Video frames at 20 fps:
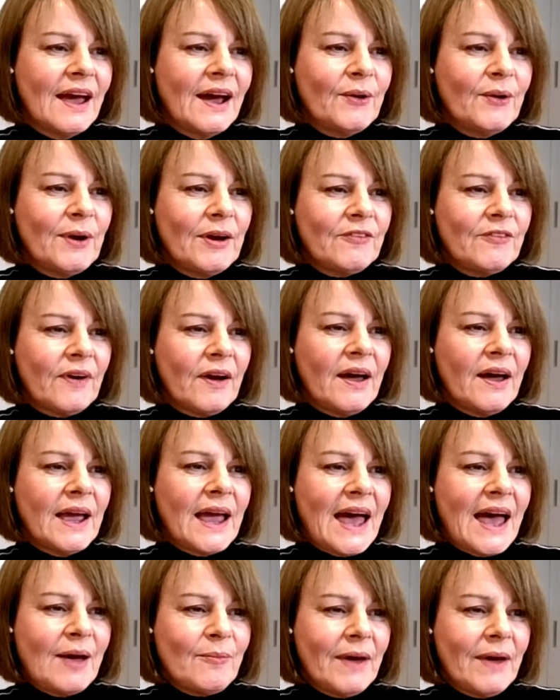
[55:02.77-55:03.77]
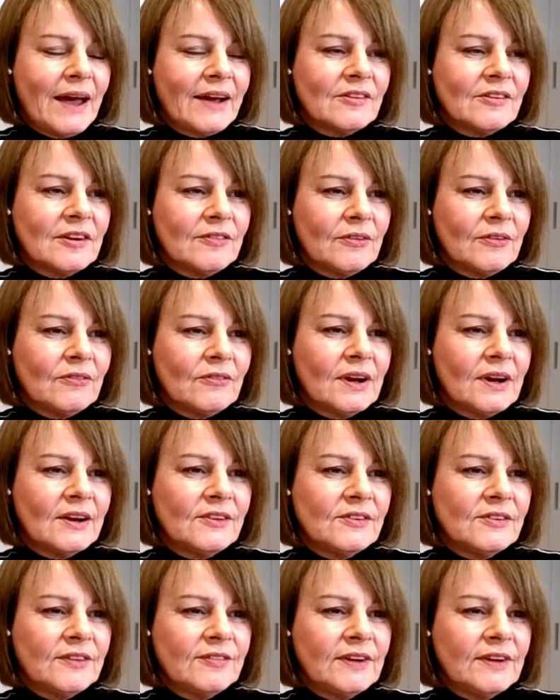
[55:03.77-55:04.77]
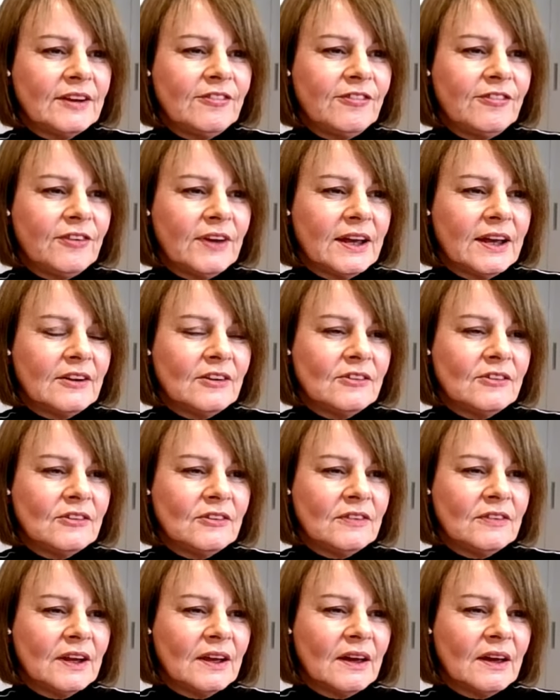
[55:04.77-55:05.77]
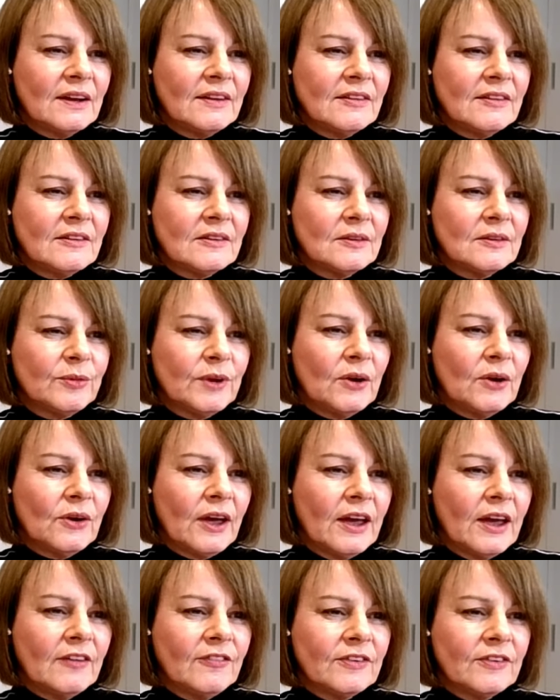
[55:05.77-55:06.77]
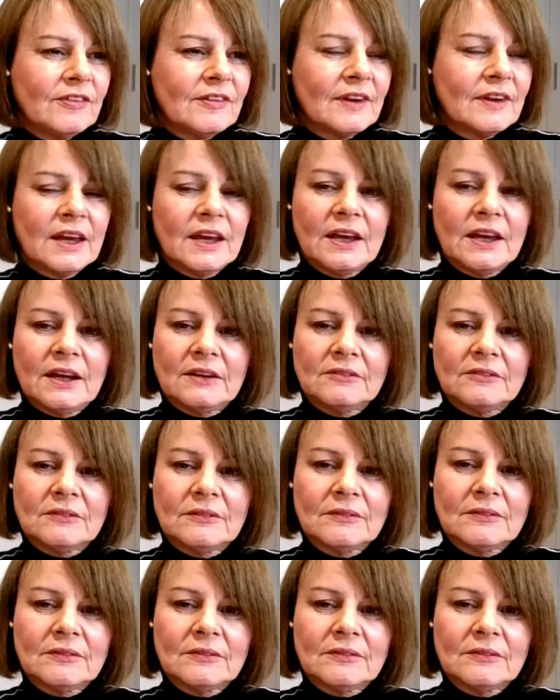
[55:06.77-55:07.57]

However, I am active and relatively fit. Do you think I'd still be okay for skiing?